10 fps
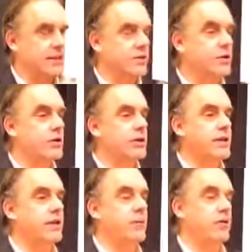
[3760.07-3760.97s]
And so you could
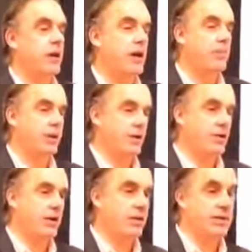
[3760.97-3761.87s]
think about
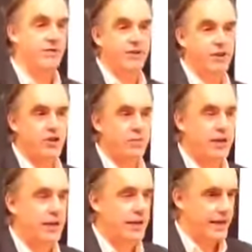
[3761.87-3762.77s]
Pinocchio as a
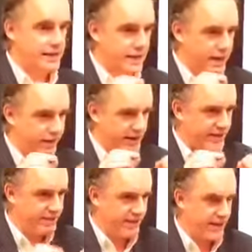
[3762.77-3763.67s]
fisherman instead of as
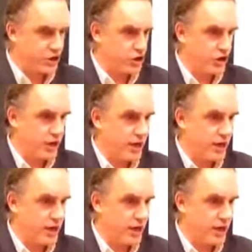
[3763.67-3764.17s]
a fish.